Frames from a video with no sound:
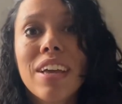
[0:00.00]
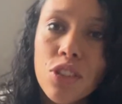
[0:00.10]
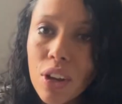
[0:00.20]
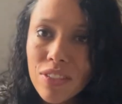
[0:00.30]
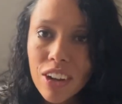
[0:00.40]
So
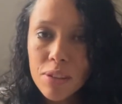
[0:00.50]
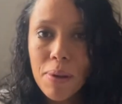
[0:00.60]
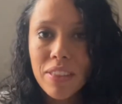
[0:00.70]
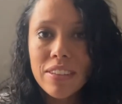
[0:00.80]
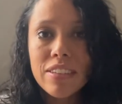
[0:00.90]
I've talked
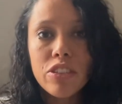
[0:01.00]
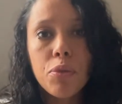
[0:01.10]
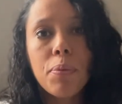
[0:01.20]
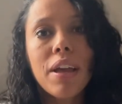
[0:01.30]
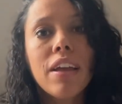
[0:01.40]
about this a little
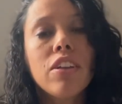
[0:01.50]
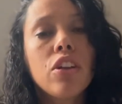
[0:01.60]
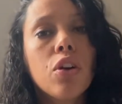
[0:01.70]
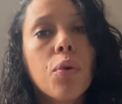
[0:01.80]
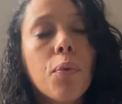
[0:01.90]
bit.
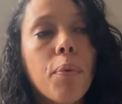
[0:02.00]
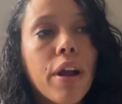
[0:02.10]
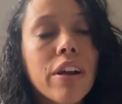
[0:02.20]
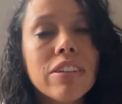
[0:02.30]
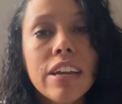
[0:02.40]

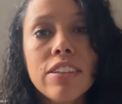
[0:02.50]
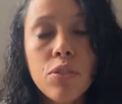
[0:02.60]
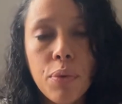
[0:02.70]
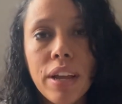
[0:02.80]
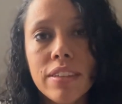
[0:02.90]
Prioritizing
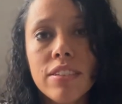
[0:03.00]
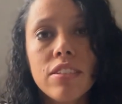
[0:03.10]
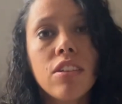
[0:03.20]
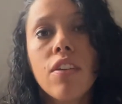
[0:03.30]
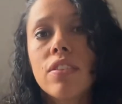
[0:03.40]
rest is
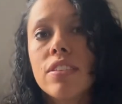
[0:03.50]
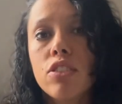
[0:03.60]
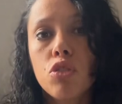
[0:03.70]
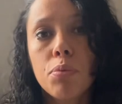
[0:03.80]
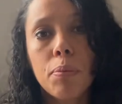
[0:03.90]
obviously
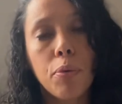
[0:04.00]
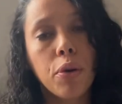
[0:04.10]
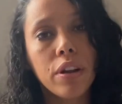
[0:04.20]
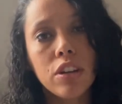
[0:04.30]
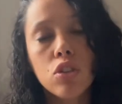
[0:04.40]
super
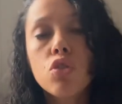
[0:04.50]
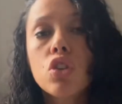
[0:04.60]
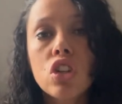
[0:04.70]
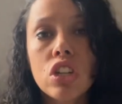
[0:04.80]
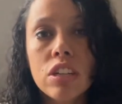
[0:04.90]
important.
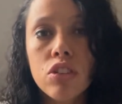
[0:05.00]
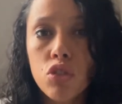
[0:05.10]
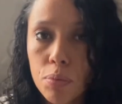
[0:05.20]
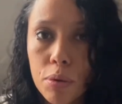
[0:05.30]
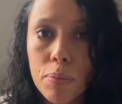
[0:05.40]
Nutrition is
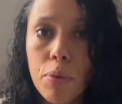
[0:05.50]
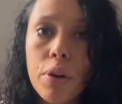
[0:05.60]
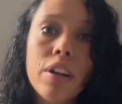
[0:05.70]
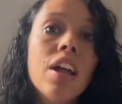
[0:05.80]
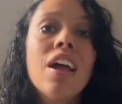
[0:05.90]
super
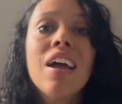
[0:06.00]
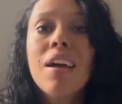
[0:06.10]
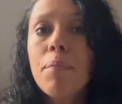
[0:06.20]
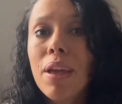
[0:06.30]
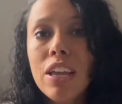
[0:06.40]
important.
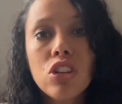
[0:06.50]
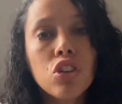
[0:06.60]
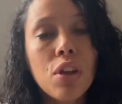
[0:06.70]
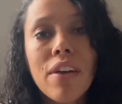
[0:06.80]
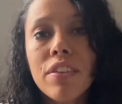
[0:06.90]
Making sure
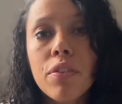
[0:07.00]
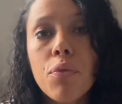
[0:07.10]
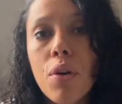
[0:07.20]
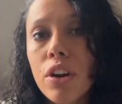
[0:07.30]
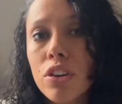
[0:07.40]
you have enough
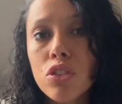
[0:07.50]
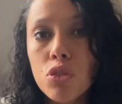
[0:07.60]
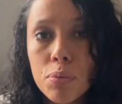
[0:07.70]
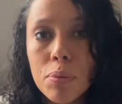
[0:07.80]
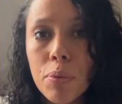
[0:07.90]
water is
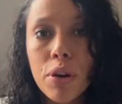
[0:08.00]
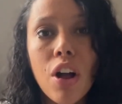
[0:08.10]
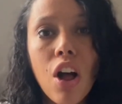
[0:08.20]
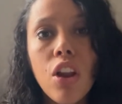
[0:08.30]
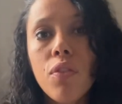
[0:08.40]
super important.
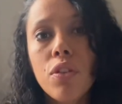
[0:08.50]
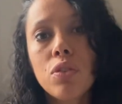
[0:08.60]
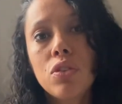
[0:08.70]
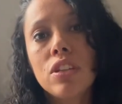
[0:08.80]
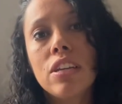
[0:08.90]
All of those
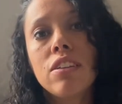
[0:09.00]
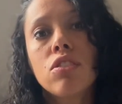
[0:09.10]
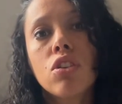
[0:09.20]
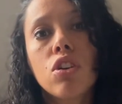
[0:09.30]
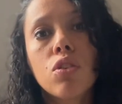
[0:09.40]
things
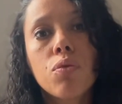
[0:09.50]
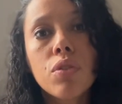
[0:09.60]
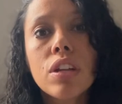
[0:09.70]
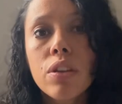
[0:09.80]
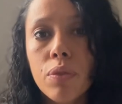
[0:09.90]
are
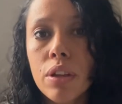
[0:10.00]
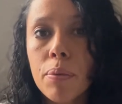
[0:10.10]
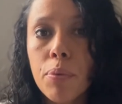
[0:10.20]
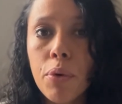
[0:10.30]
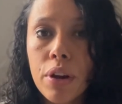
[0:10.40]
really, really
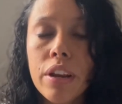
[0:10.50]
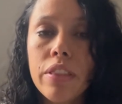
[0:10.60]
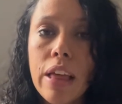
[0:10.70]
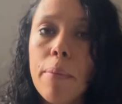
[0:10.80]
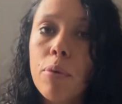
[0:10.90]
important in
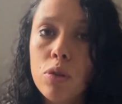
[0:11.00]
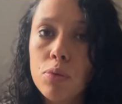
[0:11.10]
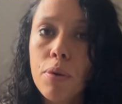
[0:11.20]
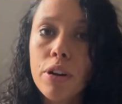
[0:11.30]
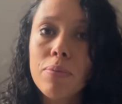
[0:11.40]
that
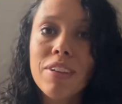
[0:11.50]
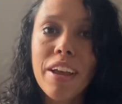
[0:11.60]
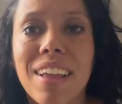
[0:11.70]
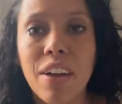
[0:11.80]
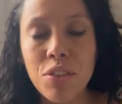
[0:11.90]
postpartum
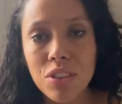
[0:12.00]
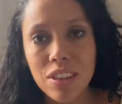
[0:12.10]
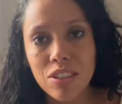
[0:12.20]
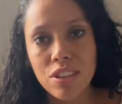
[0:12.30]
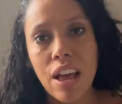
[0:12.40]
time. A few
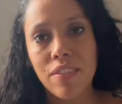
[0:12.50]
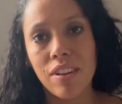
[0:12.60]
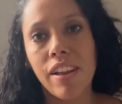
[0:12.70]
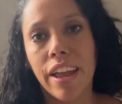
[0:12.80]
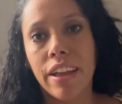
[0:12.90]
things to have
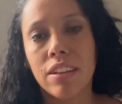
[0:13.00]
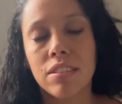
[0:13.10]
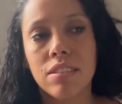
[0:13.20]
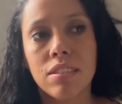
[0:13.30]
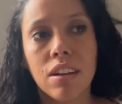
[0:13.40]
on
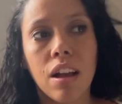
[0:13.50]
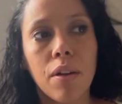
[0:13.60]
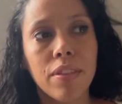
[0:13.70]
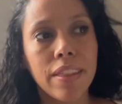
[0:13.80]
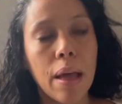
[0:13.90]
hand
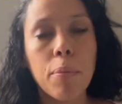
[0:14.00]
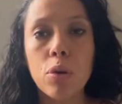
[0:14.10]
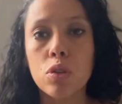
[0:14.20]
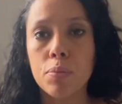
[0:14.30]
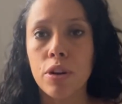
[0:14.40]
in that
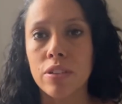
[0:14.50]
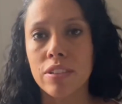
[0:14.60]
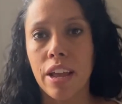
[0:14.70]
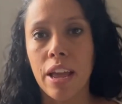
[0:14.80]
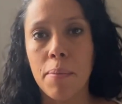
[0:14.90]
postpartum
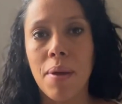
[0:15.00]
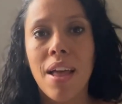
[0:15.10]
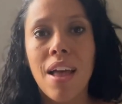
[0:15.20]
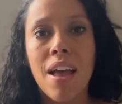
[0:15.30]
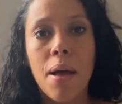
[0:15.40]
time
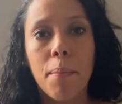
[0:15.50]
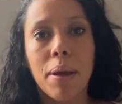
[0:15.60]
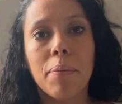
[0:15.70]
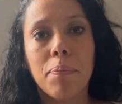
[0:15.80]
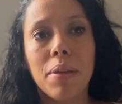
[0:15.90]

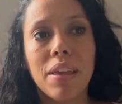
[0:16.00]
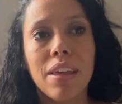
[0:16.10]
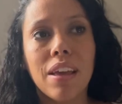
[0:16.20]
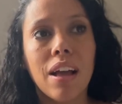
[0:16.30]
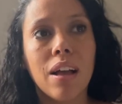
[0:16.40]
might
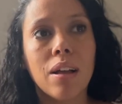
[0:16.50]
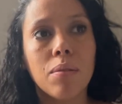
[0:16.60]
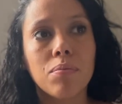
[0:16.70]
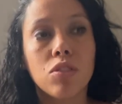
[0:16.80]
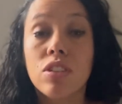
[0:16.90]
be
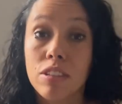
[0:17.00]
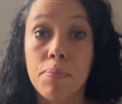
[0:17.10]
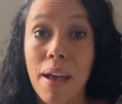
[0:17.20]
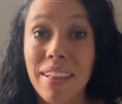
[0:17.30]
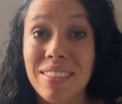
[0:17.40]
sitz
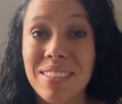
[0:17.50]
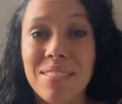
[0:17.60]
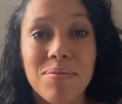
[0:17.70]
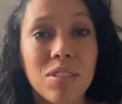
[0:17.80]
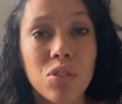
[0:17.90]
baths.
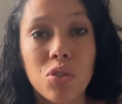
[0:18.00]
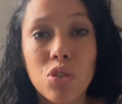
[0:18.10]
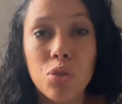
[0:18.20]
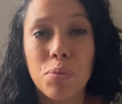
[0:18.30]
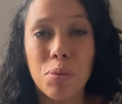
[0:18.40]
Those are
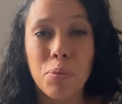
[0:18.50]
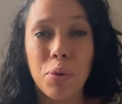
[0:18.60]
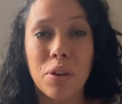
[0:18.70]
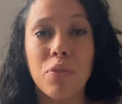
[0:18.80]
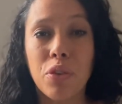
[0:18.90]
super
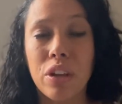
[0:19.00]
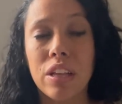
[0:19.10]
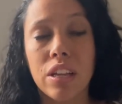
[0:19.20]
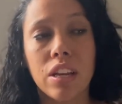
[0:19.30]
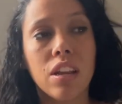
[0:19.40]
important for
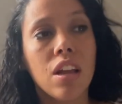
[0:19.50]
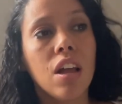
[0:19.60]
healing.